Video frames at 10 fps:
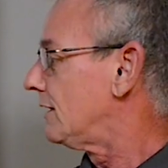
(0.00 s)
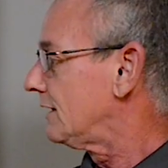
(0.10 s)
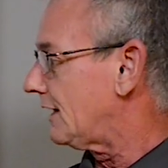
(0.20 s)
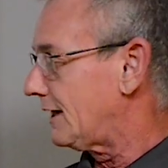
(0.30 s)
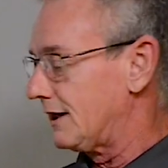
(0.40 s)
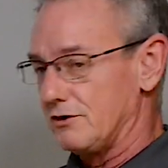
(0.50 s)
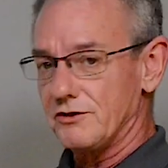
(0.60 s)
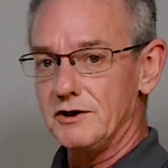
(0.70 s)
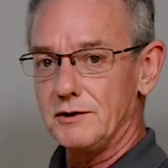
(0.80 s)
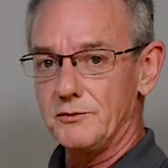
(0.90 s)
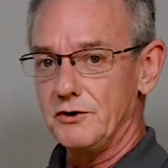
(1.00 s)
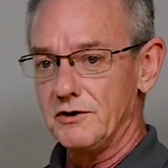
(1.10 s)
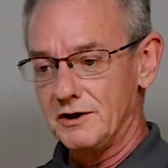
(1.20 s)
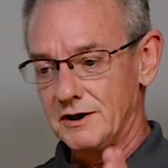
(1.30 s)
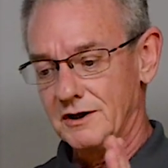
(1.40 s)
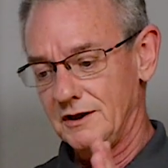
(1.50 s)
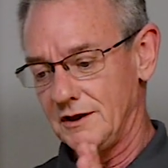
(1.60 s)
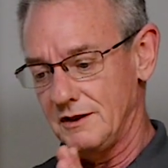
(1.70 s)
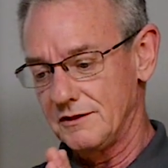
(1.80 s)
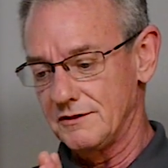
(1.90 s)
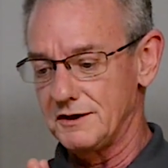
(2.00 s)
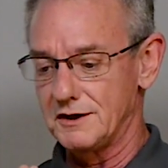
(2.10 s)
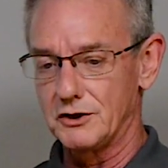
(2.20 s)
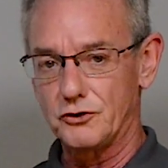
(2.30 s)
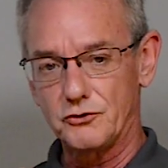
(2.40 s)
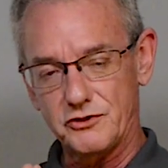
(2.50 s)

The higher the number, the narrower